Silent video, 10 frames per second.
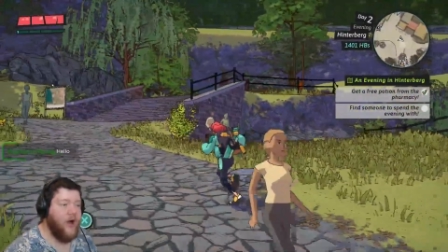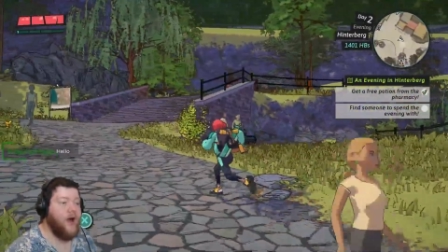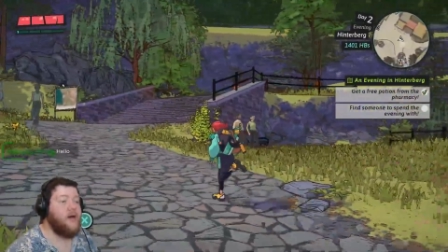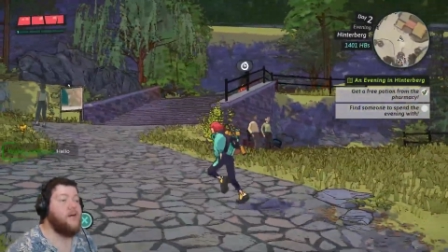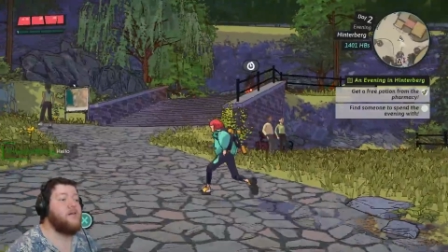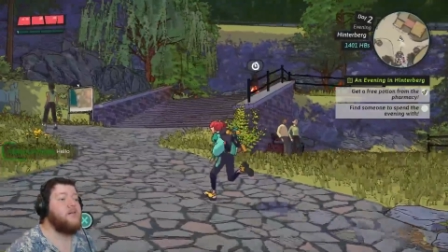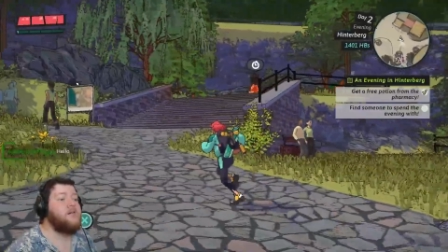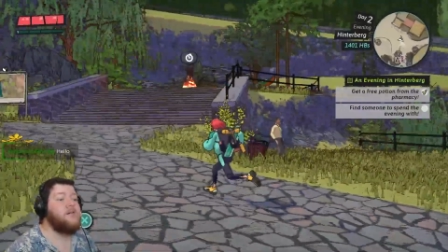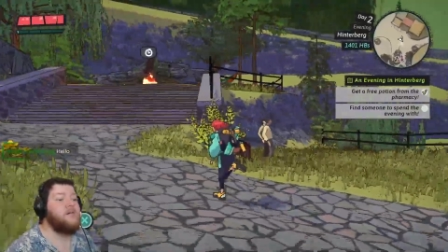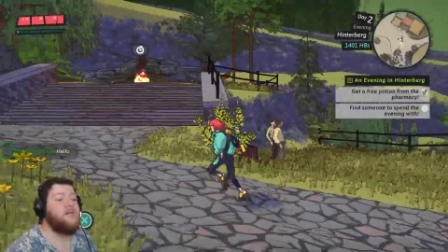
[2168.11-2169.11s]

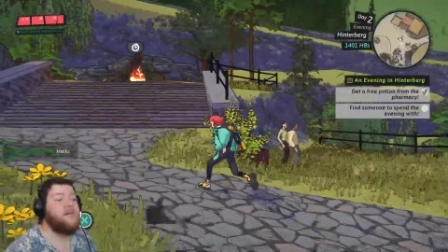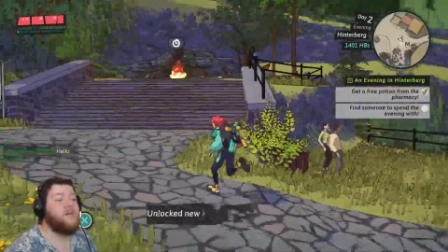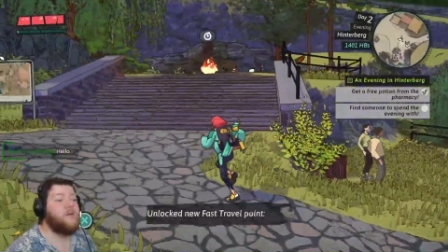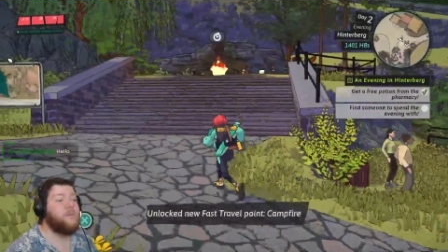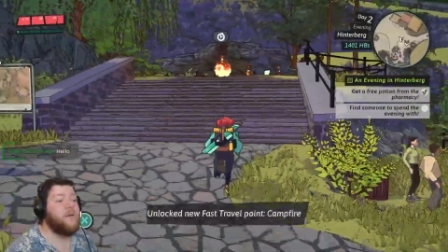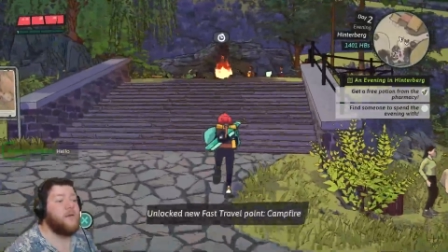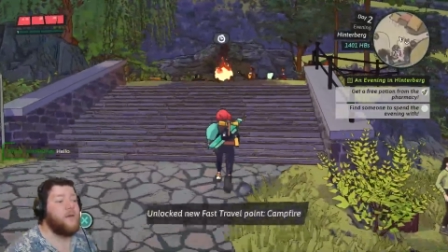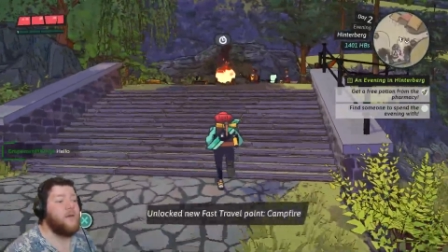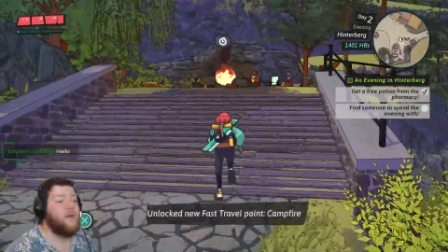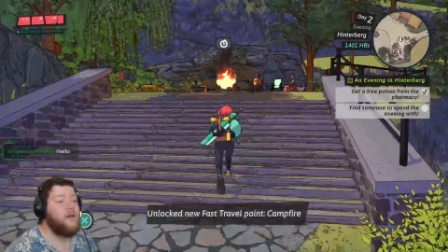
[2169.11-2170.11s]
Oh, they're up
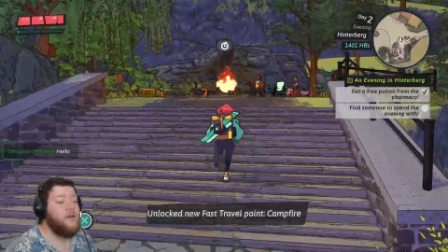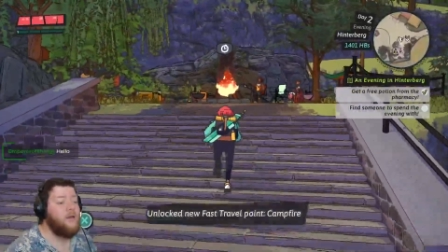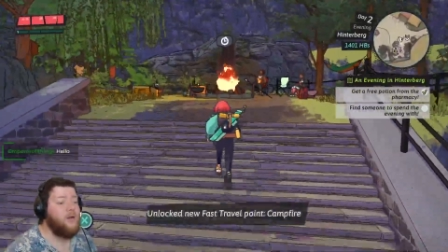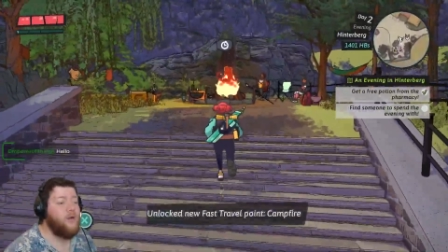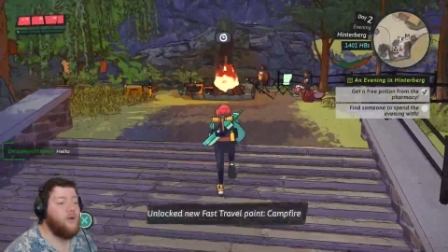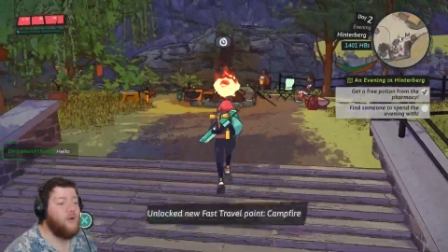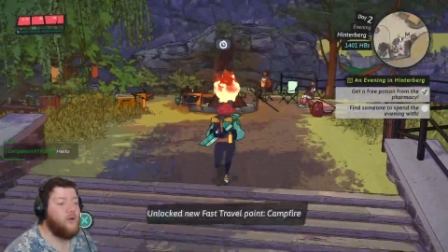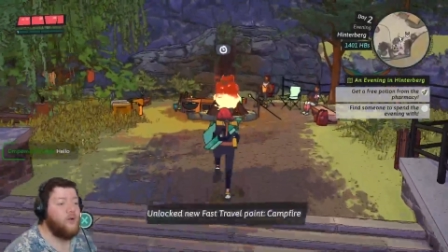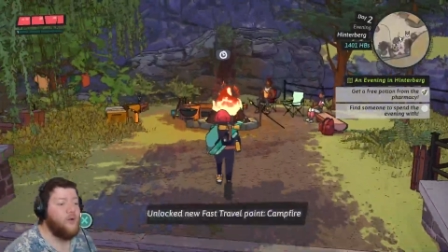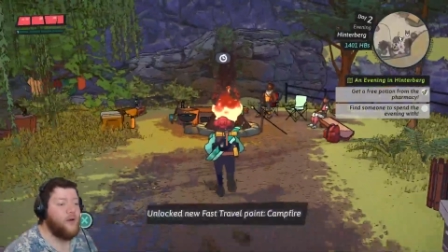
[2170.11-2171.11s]

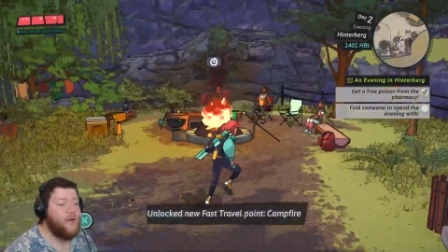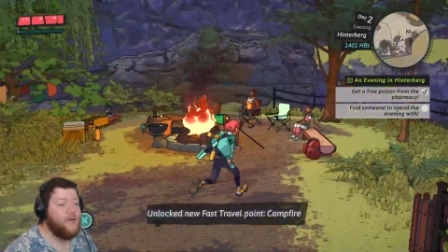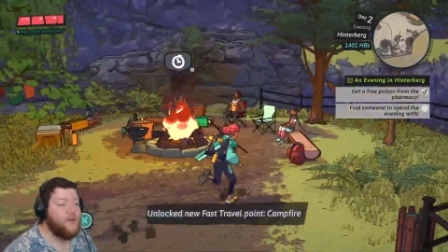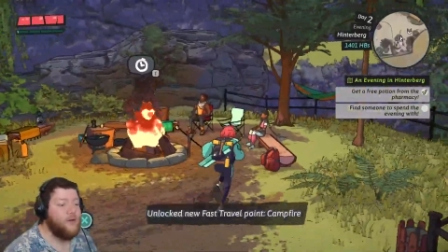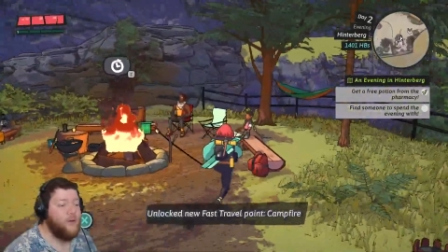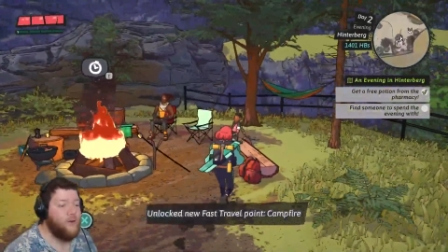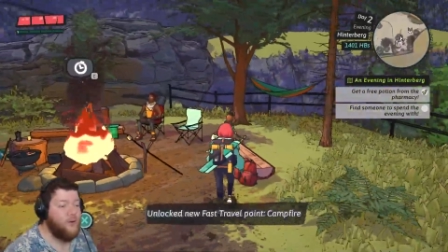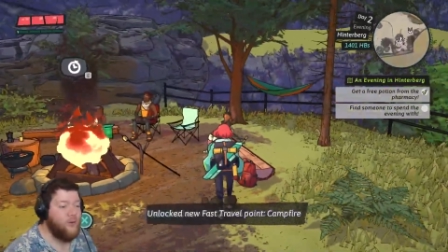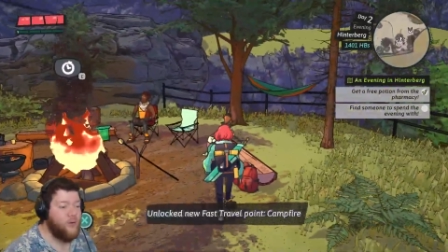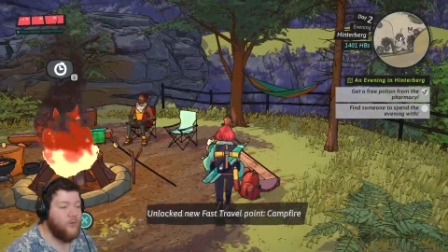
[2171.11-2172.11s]
here. Let's
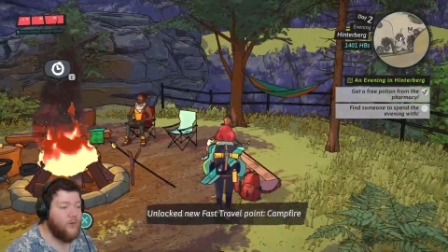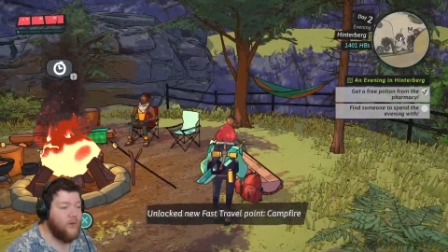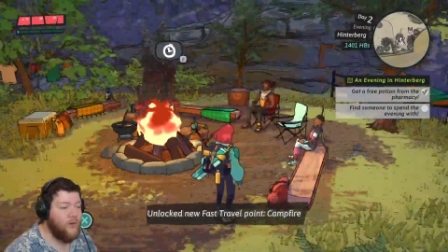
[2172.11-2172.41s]
go.